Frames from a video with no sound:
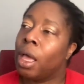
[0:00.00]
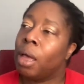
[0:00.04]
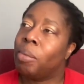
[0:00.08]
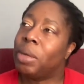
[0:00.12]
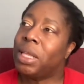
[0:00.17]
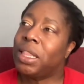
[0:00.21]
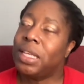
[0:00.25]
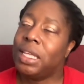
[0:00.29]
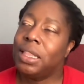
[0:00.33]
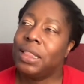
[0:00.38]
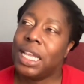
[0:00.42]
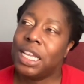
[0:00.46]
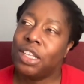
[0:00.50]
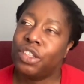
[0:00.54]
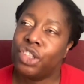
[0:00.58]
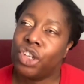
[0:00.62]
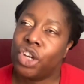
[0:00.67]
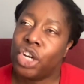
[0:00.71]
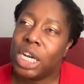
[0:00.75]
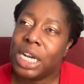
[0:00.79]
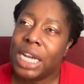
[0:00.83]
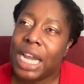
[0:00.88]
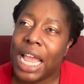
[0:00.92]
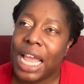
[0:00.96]
But then they
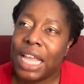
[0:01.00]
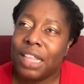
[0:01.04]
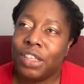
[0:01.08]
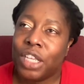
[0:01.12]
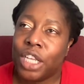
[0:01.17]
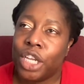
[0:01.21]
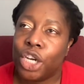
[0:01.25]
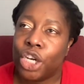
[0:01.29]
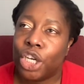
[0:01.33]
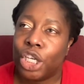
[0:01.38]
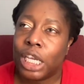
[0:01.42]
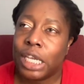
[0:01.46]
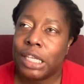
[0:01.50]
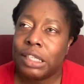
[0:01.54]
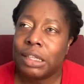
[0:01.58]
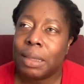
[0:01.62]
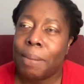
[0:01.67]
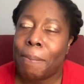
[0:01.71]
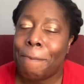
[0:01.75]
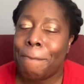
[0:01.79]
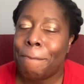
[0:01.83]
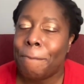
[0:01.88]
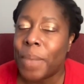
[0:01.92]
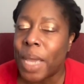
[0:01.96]
started asking her like
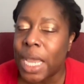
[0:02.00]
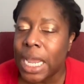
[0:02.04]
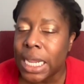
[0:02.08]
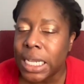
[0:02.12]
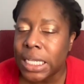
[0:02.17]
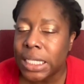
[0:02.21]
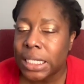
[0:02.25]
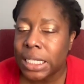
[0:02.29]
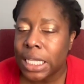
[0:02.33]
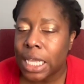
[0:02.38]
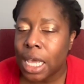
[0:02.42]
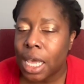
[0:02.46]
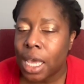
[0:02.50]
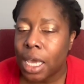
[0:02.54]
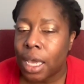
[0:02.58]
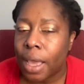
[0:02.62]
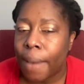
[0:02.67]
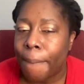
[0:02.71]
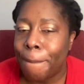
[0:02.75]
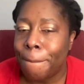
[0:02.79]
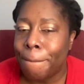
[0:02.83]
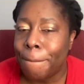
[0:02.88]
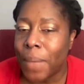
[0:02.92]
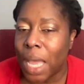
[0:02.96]
some basic
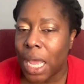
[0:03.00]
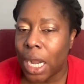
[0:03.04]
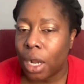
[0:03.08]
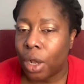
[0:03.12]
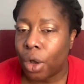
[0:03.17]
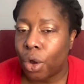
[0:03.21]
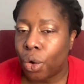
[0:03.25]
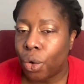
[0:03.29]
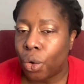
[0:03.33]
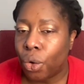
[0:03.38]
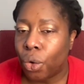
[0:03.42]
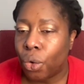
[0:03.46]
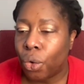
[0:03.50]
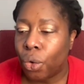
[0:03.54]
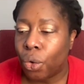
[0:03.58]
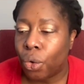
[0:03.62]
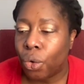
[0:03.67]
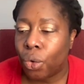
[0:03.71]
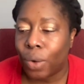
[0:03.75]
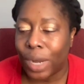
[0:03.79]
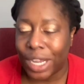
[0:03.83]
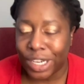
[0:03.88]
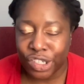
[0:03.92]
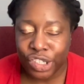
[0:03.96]
medical
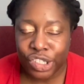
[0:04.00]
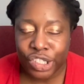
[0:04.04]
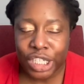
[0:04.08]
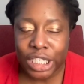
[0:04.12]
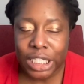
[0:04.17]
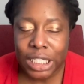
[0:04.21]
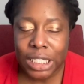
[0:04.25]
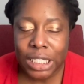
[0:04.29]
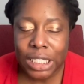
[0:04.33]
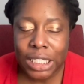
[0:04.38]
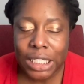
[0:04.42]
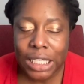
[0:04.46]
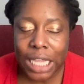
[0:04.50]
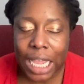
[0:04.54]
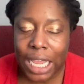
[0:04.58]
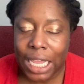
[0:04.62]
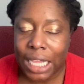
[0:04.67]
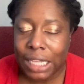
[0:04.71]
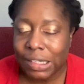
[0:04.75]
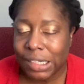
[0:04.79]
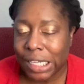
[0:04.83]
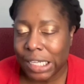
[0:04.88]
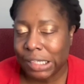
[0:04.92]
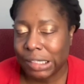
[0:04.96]
questions, I
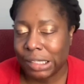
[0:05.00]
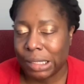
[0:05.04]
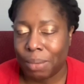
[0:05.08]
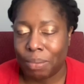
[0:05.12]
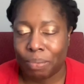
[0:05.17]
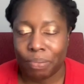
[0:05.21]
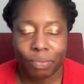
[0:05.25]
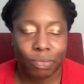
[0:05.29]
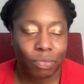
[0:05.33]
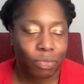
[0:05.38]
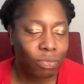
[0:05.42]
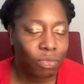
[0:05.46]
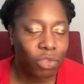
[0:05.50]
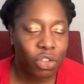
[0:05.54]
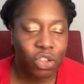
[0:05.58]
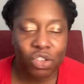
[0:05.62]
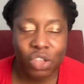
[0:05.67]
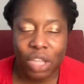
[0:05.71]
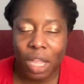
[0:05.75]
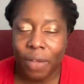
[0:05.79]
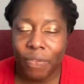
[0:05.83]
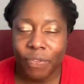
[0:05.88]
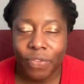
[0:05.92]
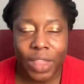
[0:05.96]
guess like some
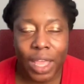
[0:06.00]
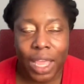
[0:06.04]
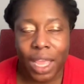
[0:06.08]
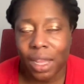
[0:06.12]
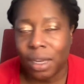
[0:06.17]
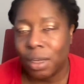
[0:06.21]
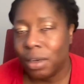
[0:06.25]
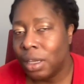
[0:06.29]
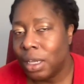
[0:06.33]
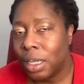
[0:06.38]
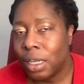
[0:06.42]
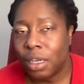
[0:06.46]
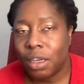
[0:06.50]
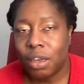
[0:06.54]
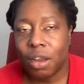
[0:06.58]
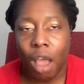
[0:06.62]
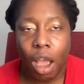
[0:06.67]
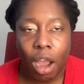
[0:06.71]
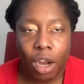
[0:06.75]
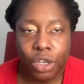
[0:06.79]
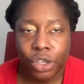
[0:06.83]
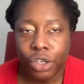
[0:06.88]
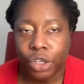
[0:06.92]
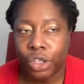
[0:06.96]
stuff that
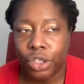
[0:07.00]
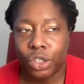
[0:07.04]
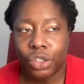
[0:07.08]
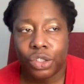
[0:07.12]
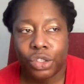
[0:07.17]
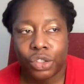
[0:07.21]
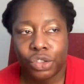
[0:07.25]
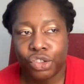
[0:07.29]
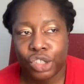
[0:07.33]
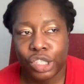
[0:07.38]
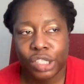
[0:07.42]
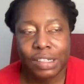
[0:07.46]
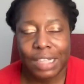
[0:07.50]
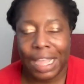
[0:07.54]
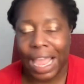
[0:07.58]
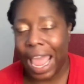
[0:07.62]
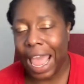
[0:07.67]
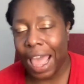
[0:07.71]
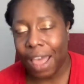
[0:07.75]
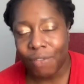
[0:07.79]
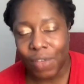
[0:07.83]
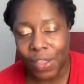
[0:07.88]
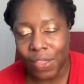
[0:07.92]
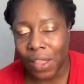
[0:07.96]
doctors just
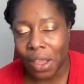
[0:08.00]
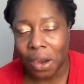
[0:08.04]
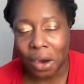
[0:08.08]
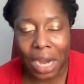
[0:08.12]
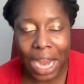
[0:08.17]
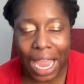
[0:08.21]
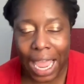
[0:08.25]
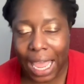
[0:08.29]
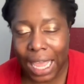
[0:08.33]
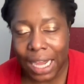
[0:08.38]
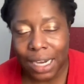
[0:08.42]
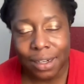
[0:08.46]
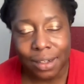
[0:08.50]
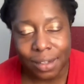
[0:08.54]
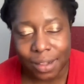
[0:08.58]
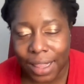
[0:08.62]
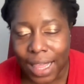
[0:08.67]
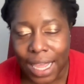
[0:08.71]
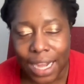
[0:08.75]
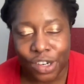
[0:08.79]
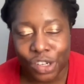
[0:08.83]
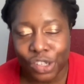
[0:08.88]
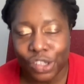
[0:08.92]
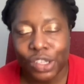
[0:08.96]
have in their head.
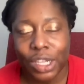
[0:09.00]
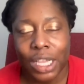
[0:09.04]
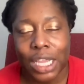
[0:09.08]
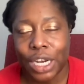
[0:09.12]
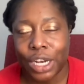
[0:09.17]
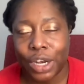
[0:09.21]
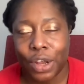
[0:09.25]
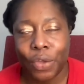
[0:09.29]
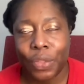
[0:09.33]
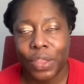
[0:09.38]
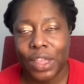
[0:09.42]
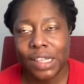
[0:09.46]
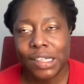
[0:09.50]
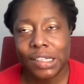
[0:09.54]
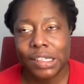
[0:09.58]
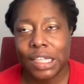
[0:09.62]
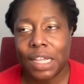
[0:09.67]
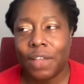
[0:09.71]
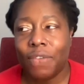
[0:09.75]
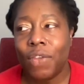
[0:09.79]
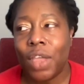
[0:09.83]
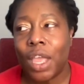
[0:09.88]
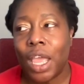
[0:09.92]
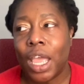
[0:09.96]
They just like know this
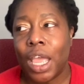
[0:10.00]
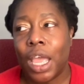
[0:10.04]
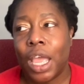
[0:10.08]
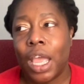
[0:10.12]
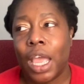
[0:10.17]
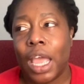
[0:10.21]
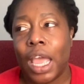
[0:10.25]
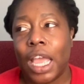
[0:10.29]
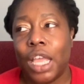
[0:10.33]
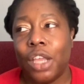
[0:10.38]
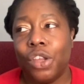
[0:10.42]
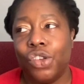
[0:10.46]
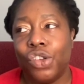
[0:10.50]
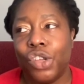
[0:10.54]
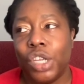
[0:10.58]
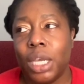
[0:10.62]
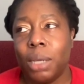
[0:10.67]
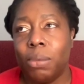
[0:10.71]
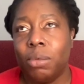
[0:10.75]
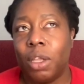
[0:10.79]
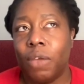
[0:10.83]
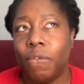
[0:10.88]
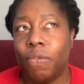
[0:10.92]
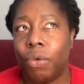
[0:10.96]
stuff. And she
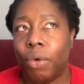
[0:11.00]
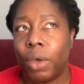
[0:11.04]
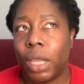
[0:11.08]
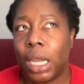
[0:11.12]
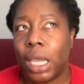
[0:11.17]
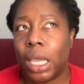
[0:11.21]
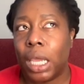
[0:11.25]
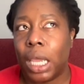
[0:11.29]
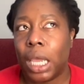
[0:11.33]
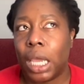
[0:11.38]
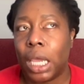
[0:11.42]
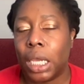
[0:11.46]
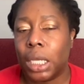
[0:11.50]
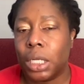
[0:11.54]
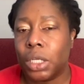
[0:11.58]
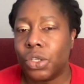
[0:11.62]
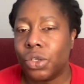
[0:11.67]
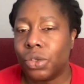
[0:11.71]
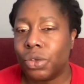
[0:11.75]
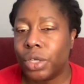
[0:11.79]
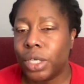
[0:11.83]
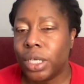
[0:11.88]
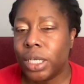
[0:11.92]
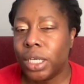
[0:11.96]
kept avoiding
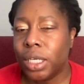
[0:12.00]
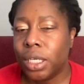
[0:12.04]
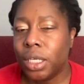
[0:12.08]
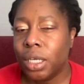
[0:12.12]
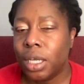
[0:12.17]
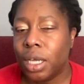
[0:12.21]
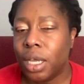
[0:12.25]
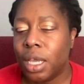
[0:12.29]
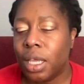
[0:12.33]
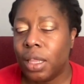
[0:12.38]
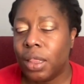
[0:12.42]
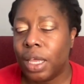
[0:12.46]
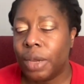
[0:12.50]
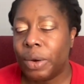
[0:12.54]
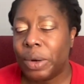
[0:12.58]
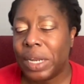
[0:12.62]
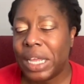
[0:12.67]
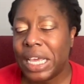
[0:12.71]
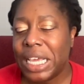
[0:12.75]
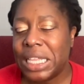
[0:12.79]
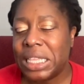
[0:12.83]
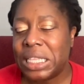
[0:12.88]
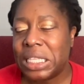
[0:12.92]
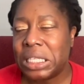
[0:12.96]
answering, and they were
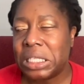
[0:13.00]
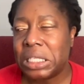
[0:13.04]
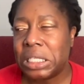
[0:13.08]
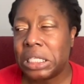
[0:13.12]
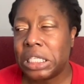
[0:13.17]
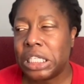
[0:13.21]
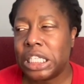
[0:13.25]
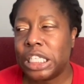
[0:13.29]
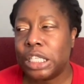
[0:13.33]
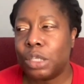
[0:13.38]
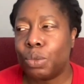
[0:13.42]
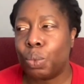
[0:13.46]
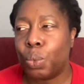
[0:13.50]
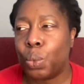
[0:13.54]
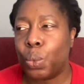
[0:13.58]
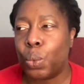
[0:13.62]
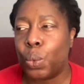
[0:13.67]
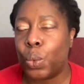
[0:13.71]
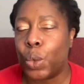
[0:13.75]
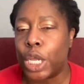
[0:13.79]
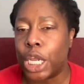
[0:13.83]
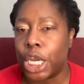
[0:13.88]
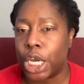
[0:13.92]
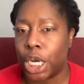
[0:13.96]
like, this is
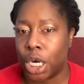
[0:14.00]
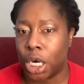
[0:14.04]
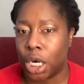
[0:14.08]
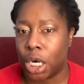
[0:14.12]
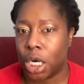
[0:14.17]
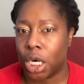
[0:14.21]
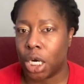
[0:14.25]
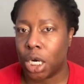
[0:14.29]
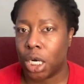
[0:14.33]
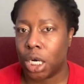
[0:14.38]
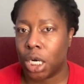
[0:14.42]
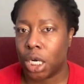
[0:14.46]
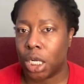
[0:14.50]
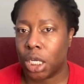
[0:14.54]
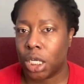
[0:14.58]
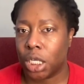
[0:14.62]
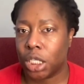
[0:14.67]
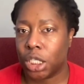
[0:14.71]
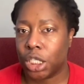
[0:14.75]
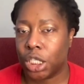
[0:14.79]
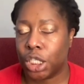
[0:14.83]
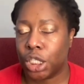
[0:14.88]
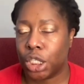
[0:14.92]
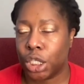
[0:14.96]
weird.
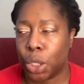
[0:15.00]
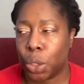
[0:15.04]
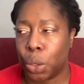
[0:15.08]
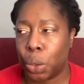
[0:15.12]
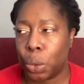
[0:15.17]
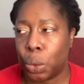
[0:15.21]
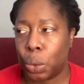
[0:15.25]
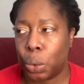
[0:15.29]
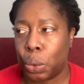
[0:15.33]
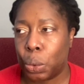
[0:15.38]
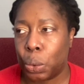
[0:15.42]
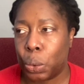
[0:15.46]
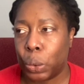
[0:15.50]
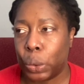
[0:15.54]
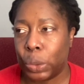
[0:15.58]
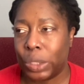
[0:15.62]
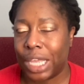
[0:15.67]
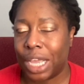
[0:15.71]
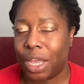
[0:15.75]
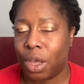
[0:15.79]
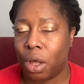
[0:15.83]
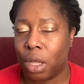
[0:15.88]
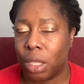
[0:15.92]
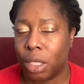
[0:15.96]
So
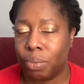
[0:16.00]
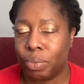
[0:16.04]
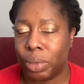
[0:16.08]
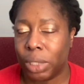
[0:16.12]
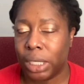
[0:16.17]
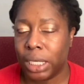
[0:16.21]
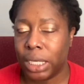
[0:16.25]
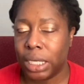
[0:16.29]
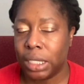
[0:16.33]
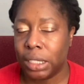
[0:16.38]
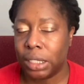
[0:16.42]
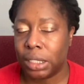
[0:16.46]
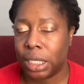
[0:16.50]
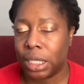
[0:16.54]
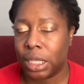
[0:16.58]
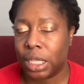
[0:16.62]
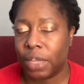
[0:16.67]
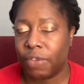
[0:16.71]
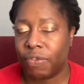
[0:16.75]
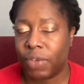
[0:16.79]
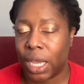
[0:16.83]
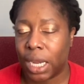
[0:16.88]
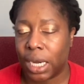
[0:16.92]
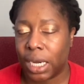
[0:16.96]
they call the police, and
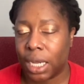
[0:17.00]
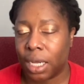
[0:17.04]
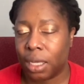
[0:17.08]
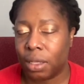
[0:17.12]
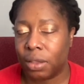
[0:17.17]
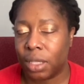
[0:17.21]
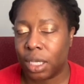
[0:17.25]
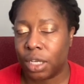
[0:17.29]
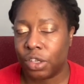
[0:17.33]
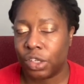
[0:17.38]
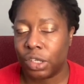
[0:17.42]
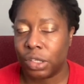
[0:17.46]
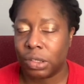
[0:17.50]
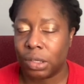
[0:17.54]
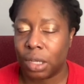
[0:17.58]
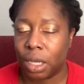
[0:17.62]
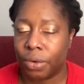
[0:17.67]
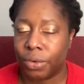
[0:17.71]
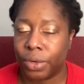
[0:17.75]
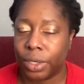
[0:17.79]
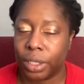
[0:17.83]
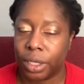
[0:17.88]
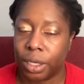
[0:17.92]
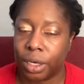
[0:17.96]
they find out that she's
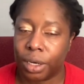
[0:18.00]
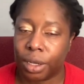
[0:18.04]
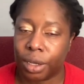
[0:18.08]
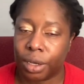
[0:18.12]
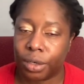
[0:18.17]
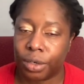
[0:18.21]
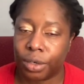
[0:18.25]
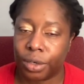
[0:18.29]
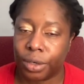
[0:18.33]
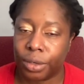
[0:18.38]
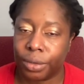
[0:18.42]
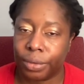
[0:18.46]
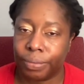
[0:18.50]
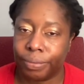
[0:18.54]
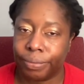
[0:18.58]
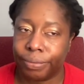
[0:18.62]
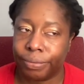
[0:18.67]
not really a doctor.